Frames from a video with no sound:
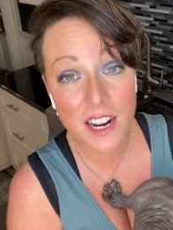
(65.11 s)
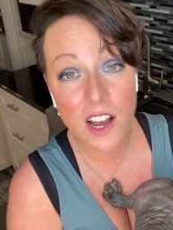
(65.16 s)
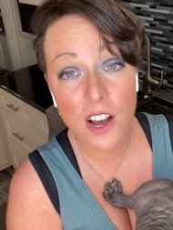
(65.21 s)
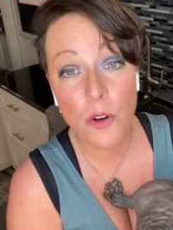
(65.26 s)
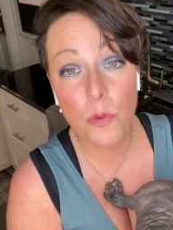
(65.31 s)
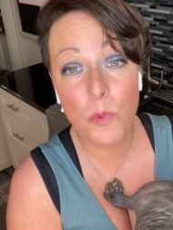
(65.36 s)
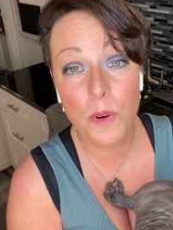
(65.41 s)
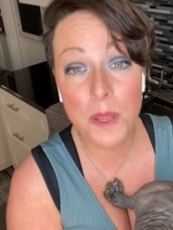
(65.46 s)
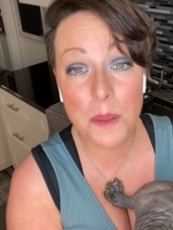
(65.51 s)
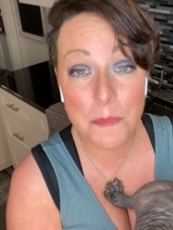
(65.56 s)

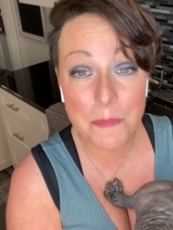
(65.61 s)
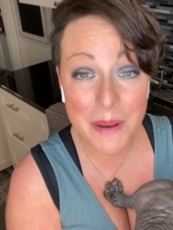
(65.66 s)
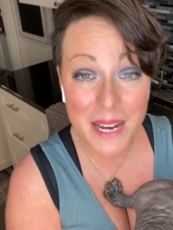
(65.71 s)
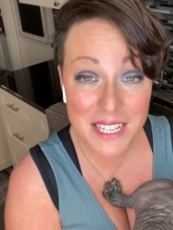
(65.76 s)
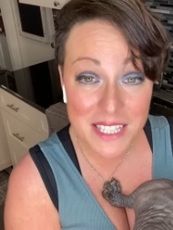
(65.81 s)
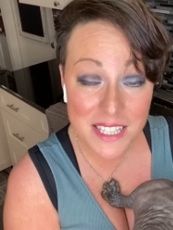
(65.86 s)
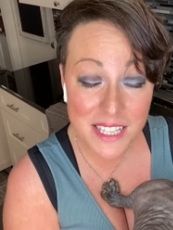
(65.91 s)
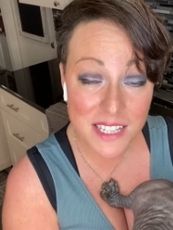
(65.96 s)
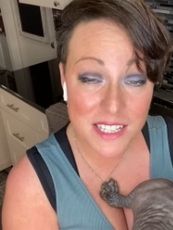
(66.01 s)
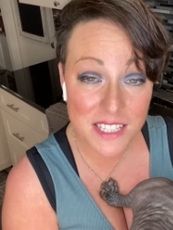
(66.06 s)
One of the best
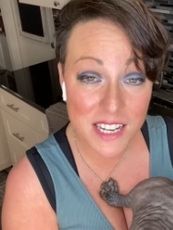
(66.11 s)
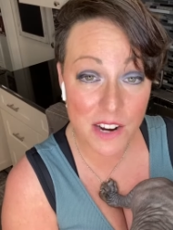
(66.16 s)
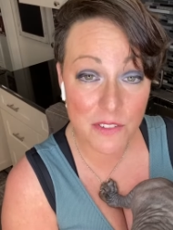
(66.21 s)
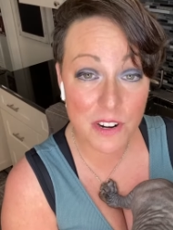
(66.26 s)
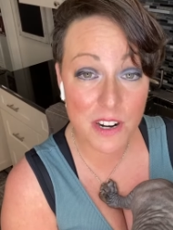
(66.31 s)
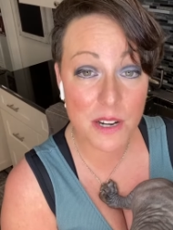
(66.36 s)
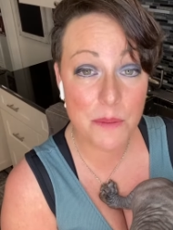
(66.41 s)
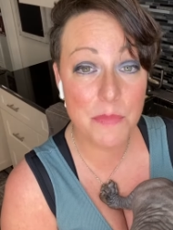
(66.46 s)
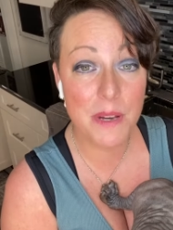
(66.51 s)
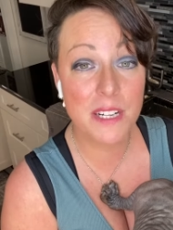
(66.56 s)
things I
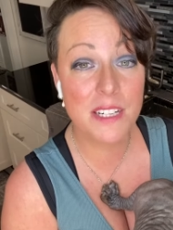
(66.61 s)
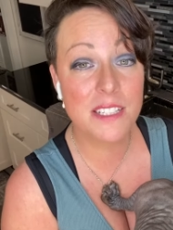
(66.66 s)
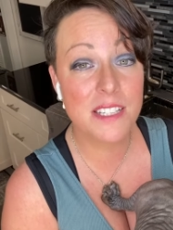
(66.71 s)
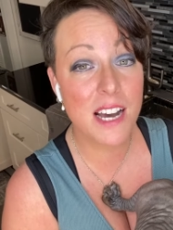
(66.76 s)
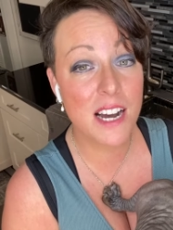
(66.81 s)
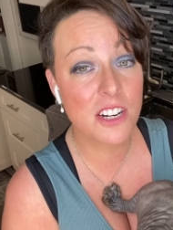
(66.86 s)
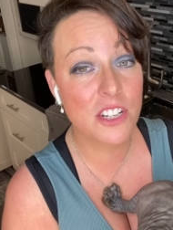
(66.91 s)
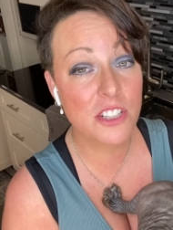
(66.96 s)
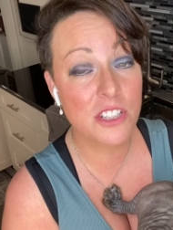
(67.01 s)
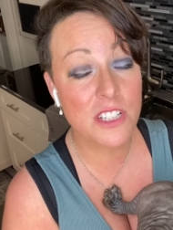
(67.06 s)
recommend is
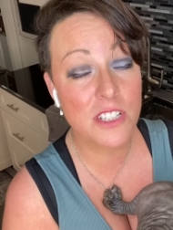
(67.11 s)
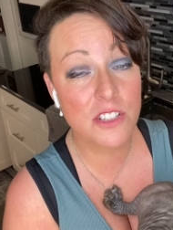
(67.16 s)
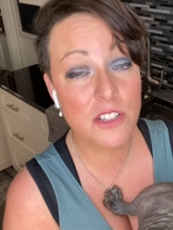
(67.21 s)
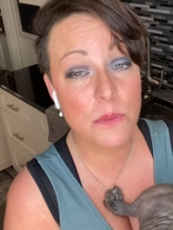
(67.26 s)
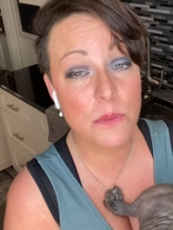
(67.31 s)
actually to